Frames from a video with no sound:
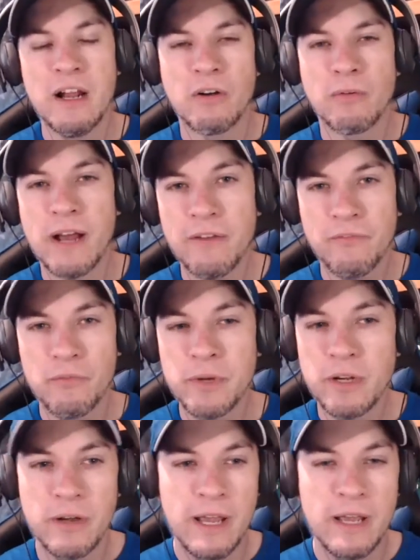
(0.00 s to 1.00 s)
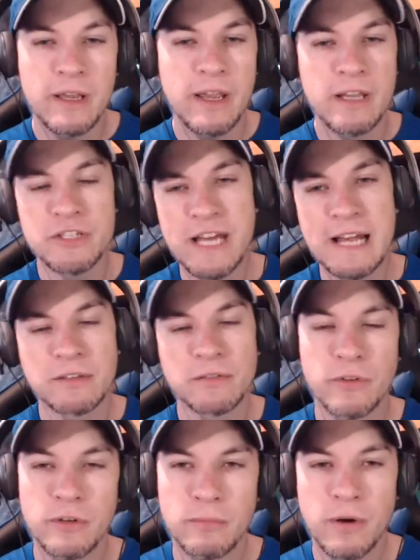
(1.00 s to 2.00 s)
Right from here in
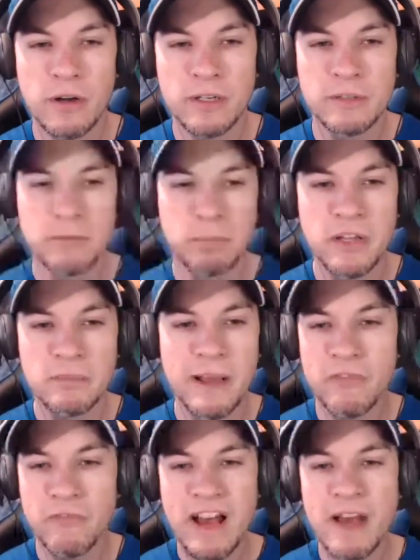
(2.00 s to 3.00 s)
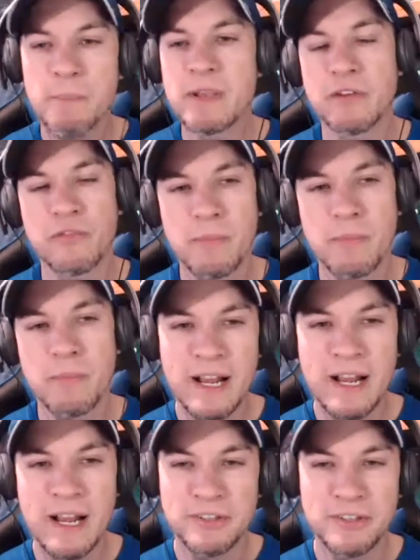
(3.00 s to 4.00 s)
Jacksonville, Mark plays about 5 minutes from my
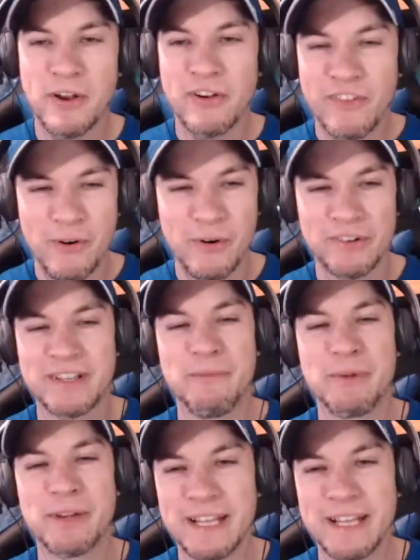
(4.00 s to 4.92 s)
house. So, of course, I'm really